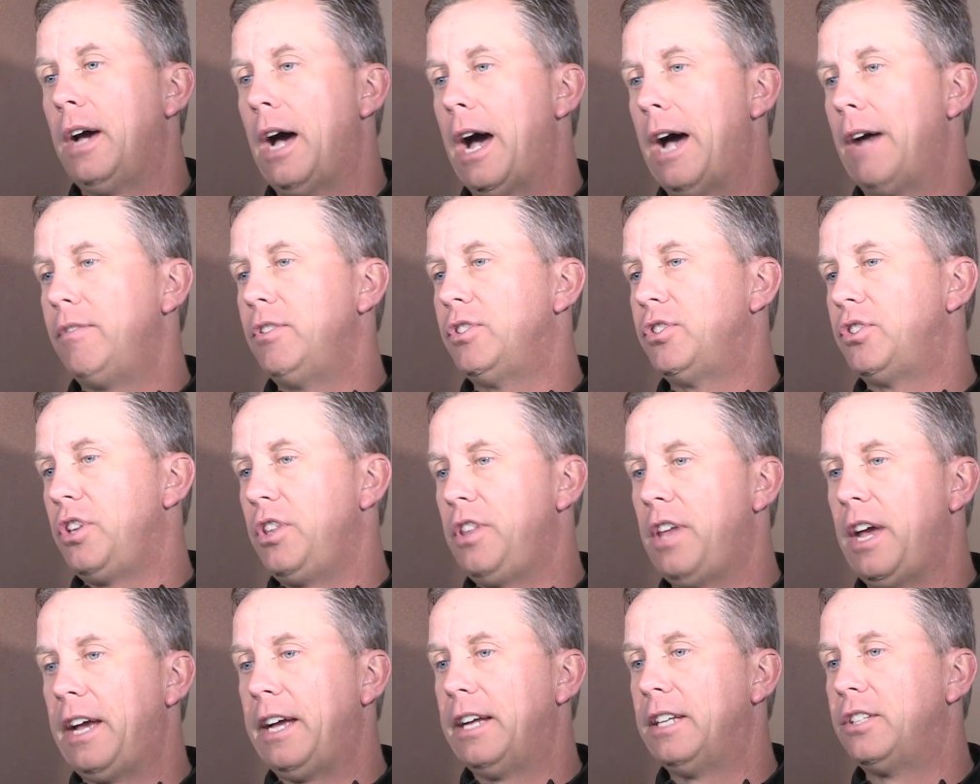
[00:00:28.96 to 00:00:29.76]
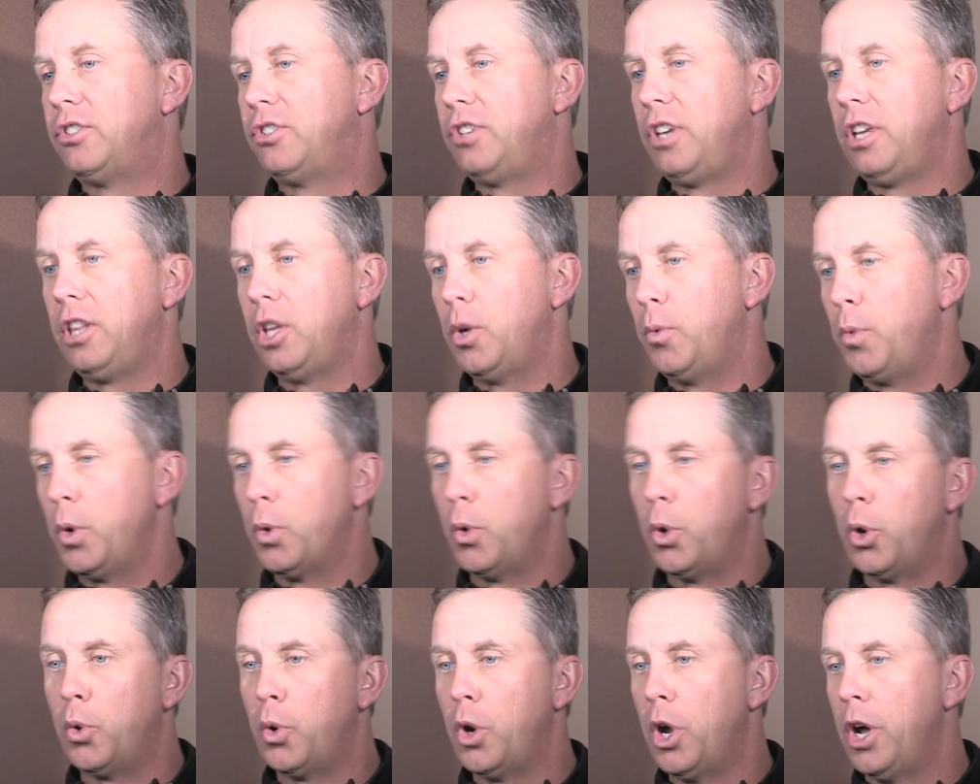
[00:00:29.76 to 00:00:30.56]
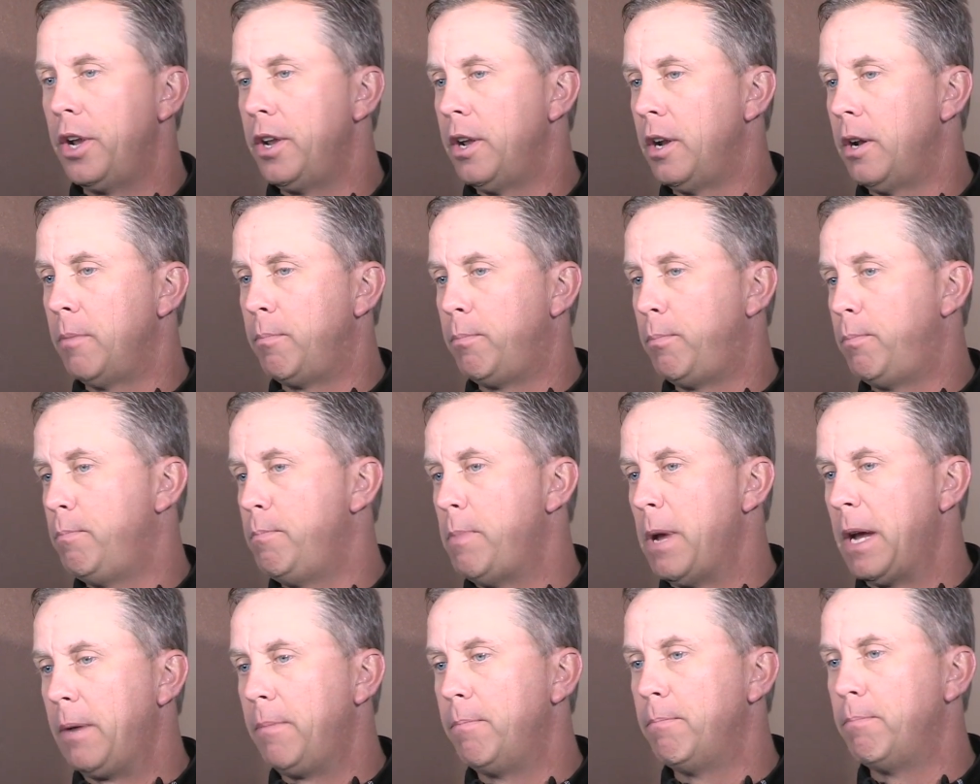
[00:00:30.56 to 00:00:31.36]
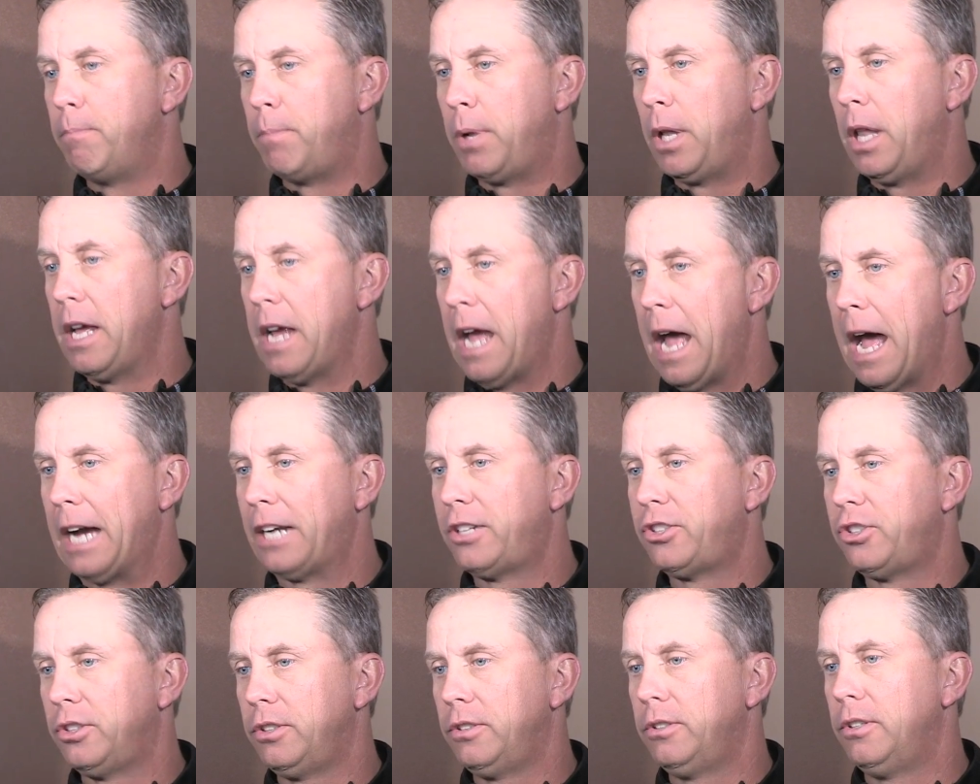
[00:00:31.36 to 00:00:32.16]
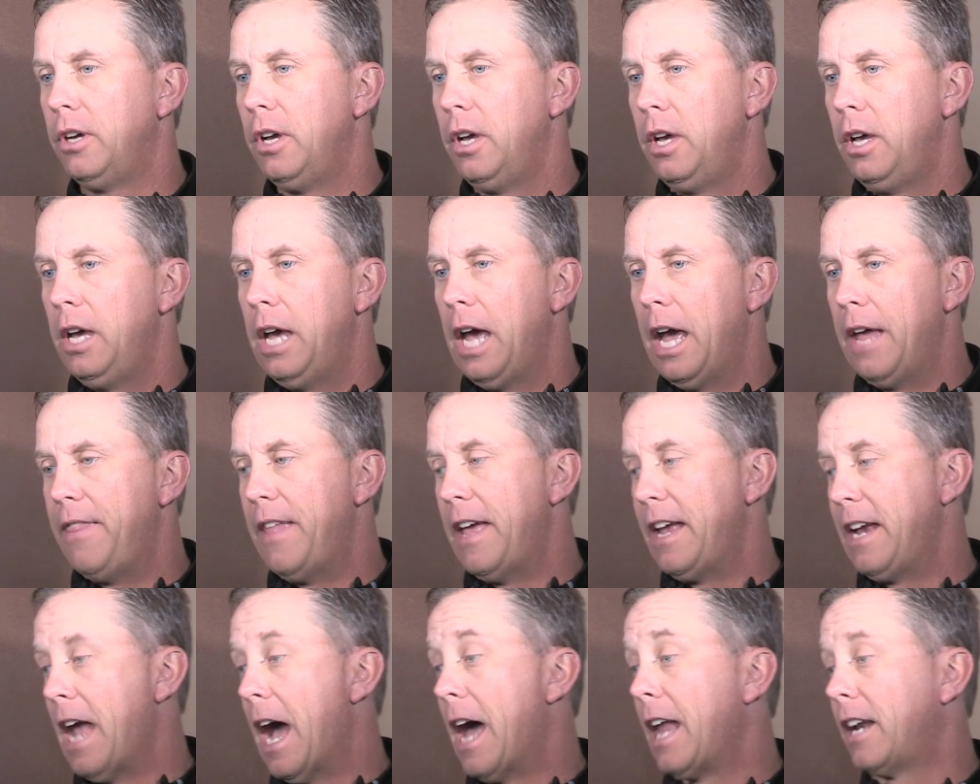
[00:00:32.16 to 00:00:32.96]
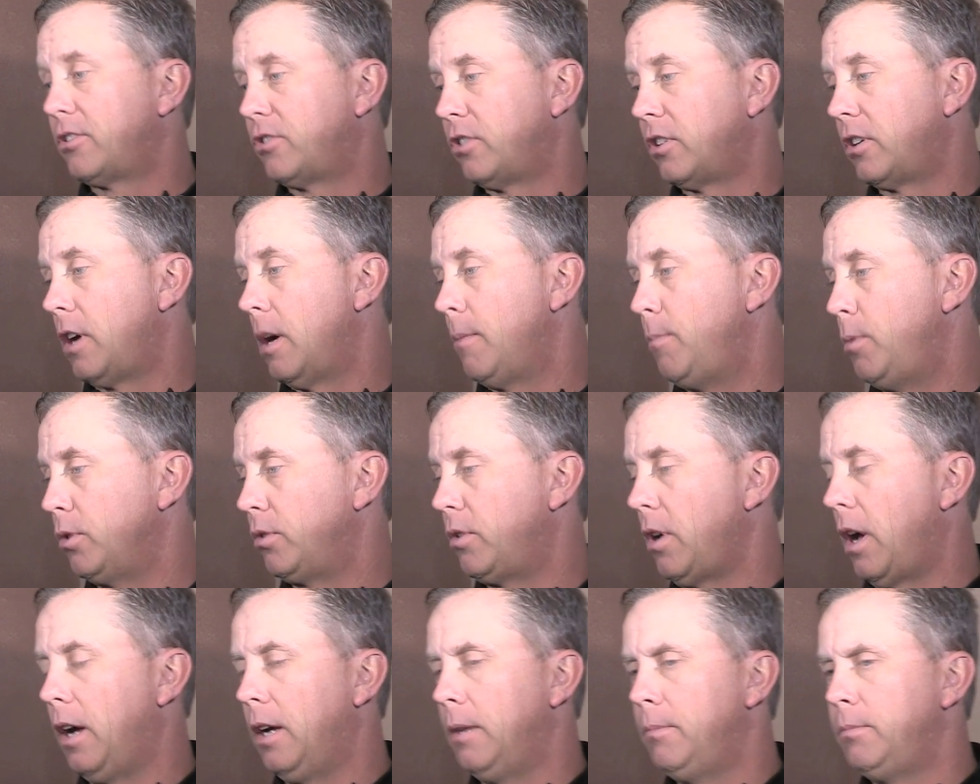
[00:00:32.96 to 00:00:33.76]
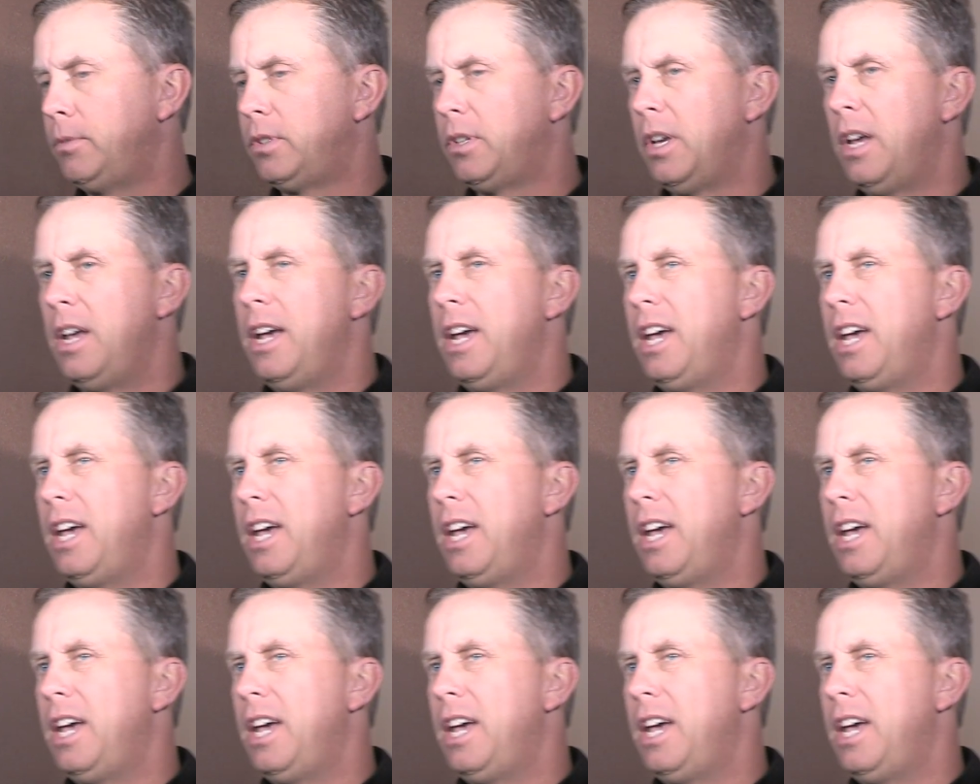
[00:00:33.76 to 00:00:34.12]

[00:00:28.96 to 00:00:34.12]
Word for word: Obviously, they had seen that we were running big play action, and they got us a couple of times.